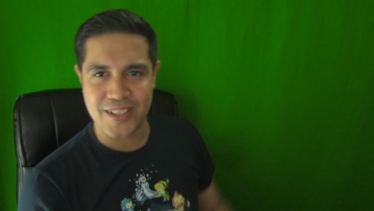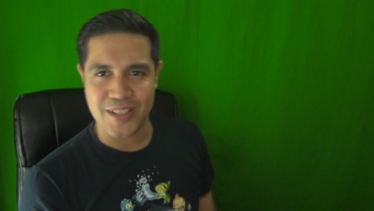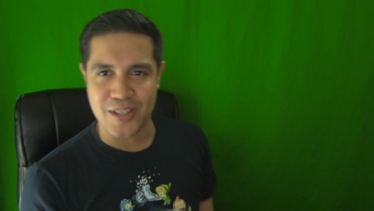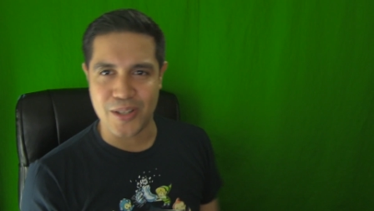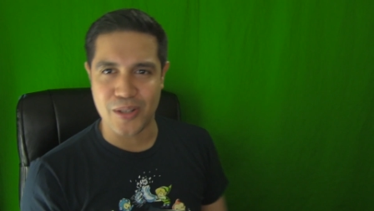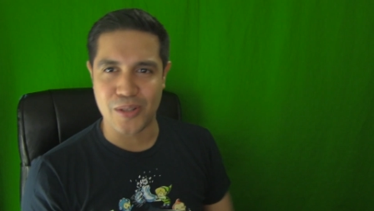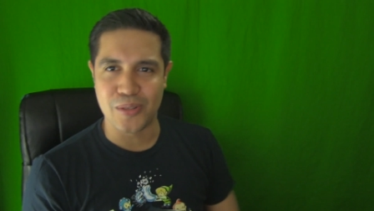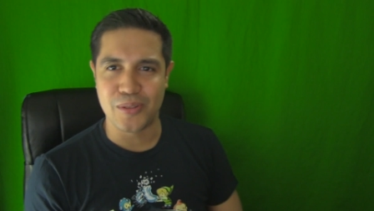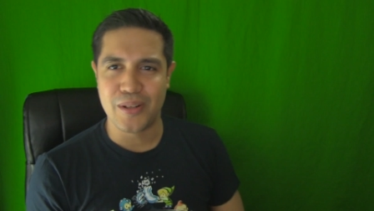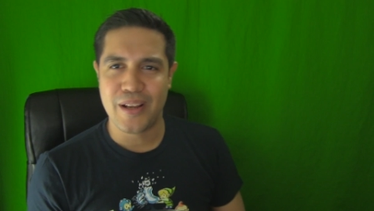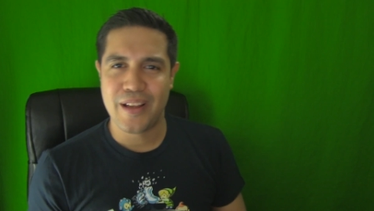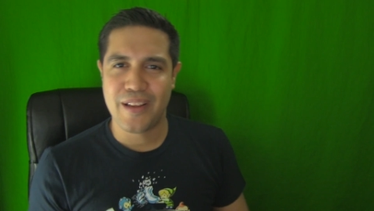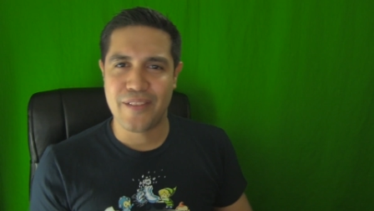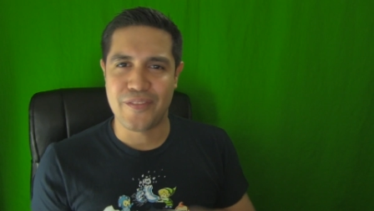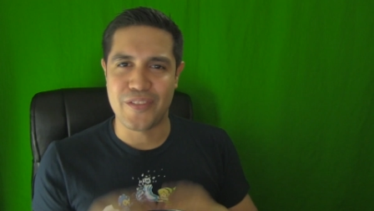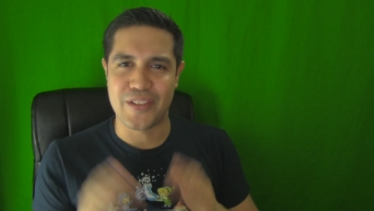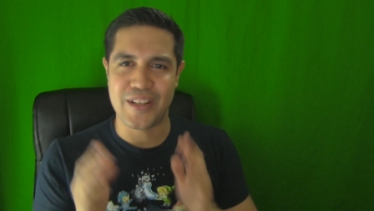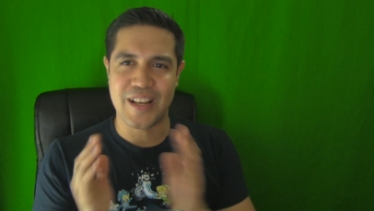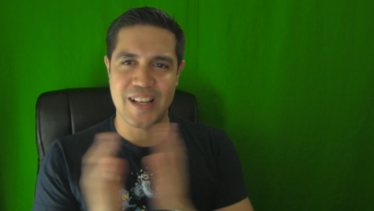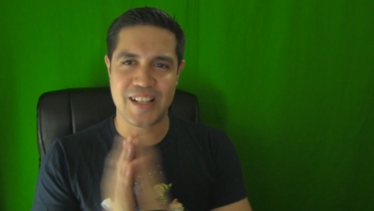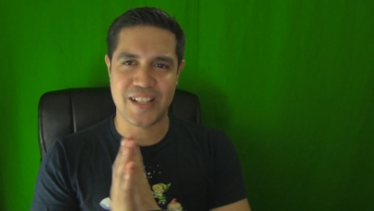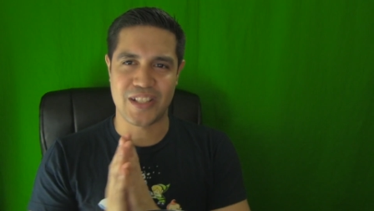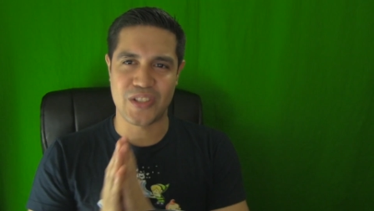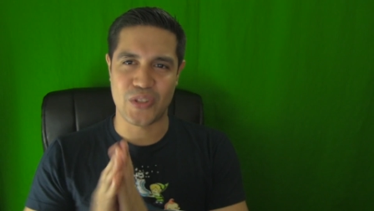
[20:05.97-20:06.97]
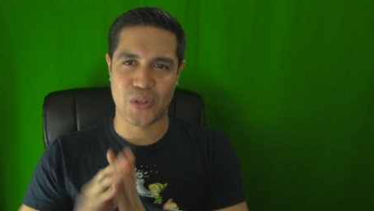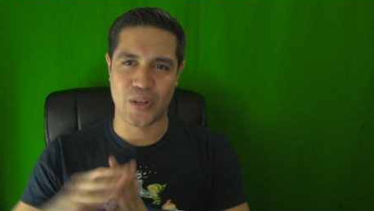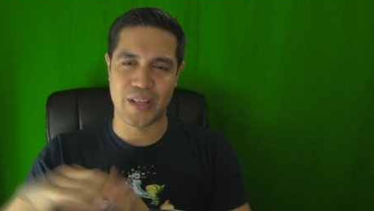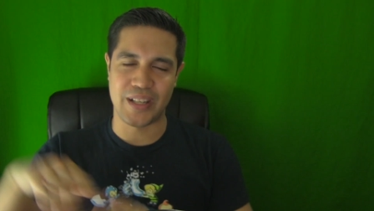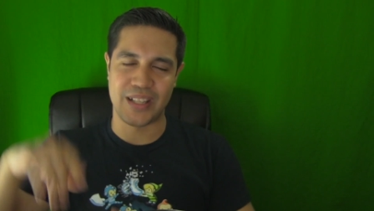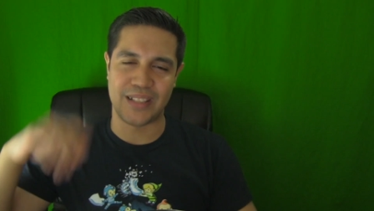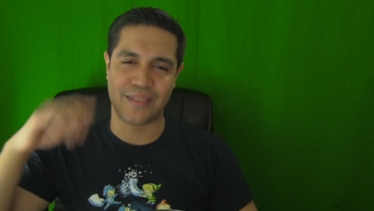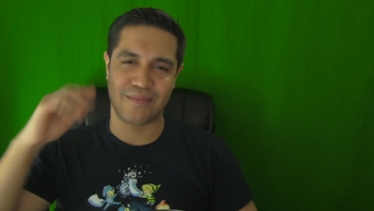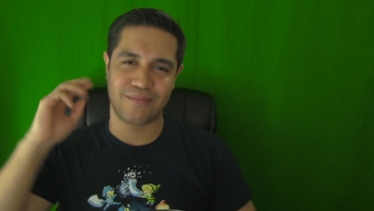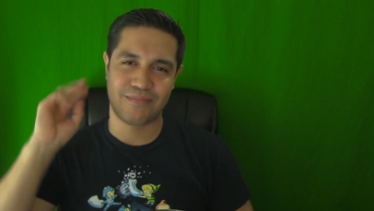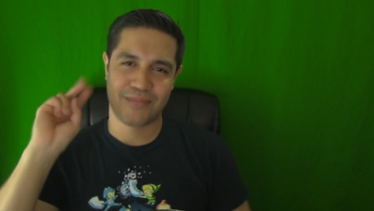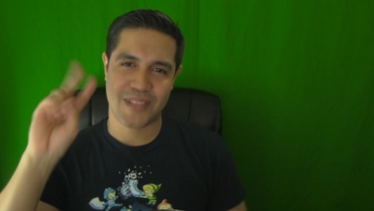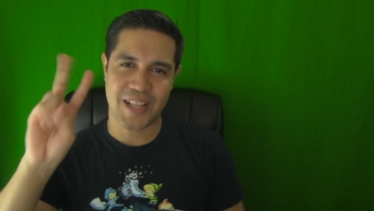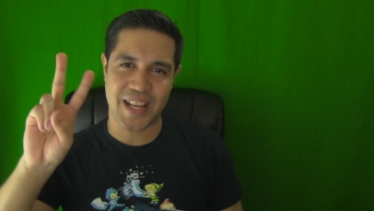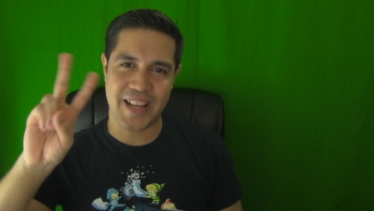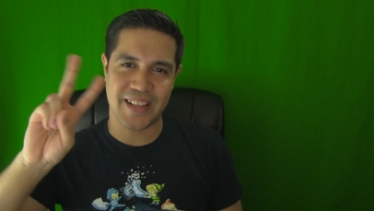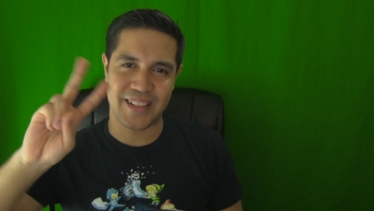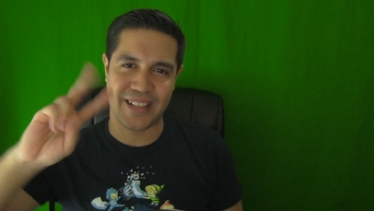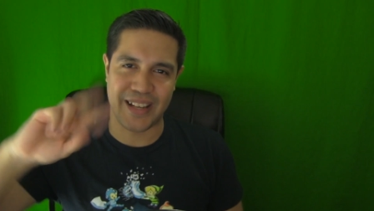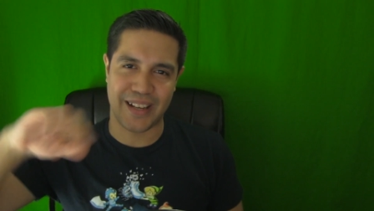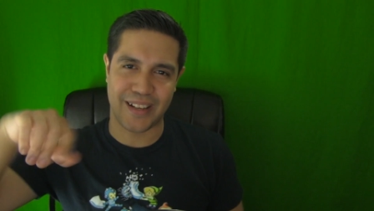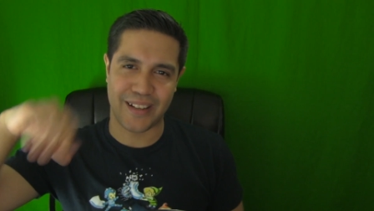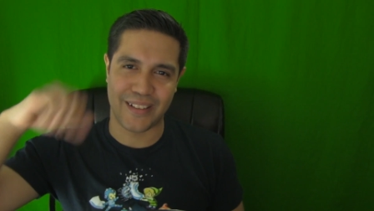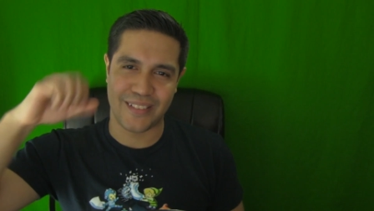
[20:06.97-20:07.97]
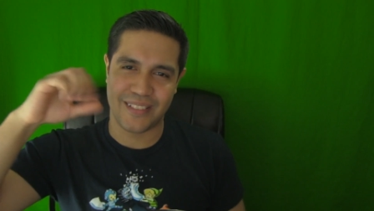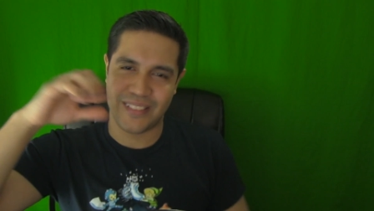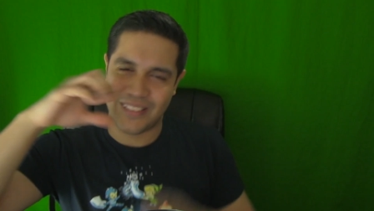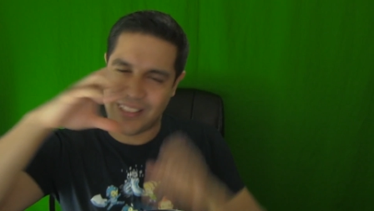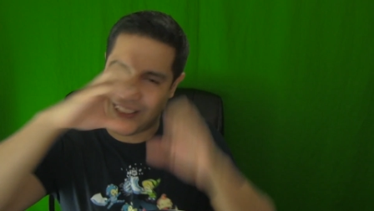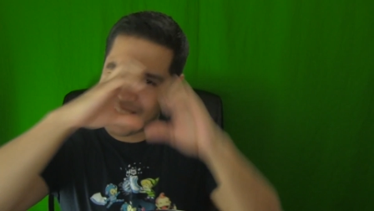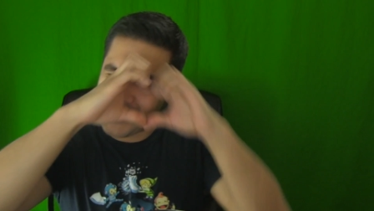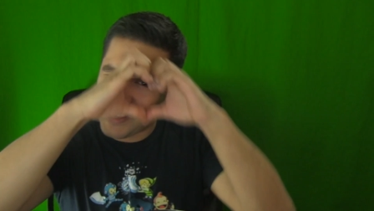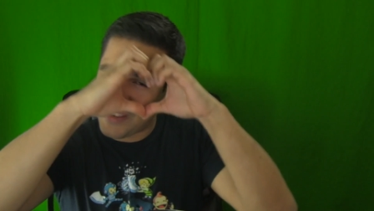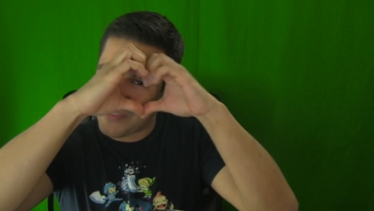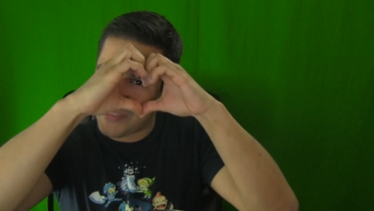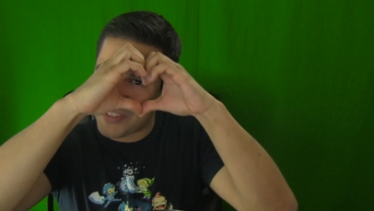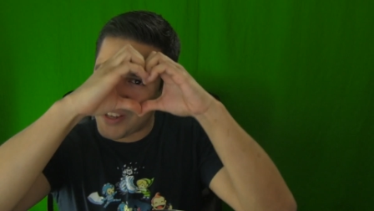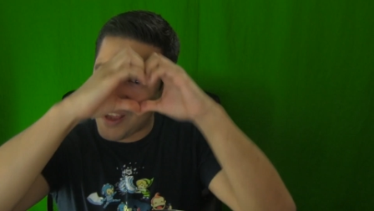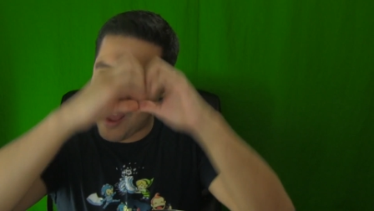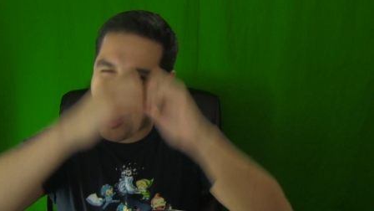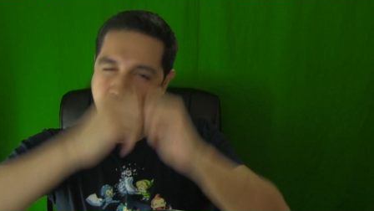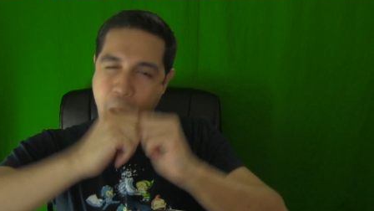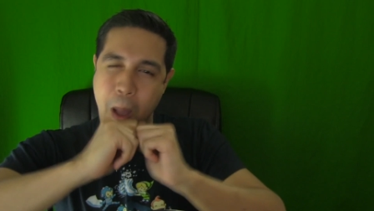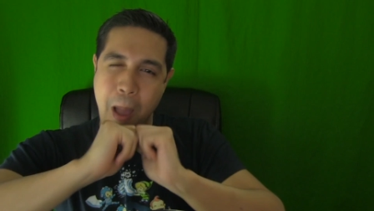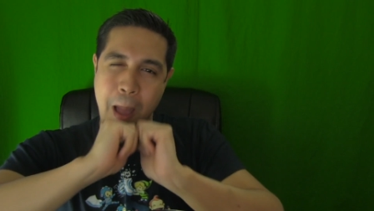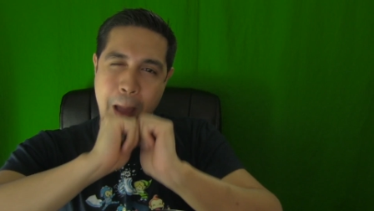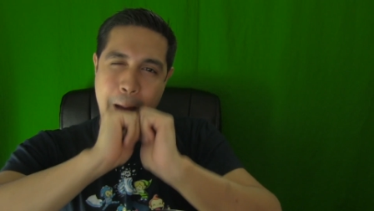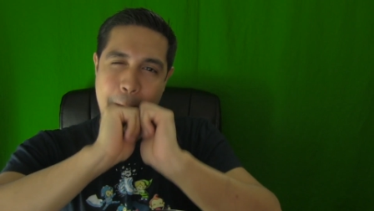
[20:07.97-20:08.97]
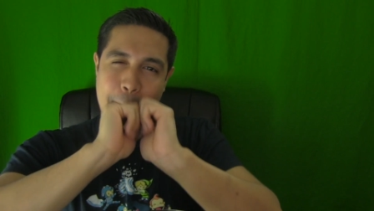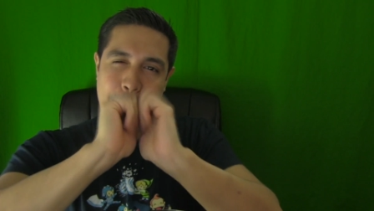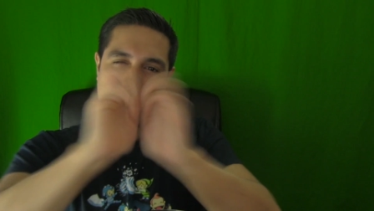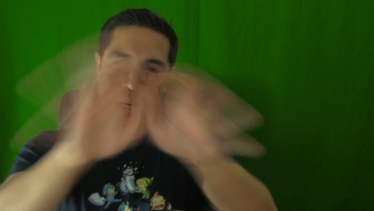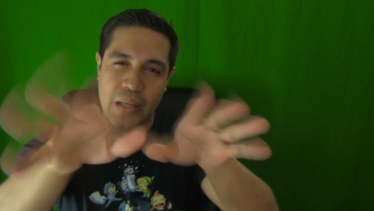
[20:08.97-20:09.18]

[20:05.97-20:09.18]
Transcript: So if you guys enjoyed it, take care. Love y'all.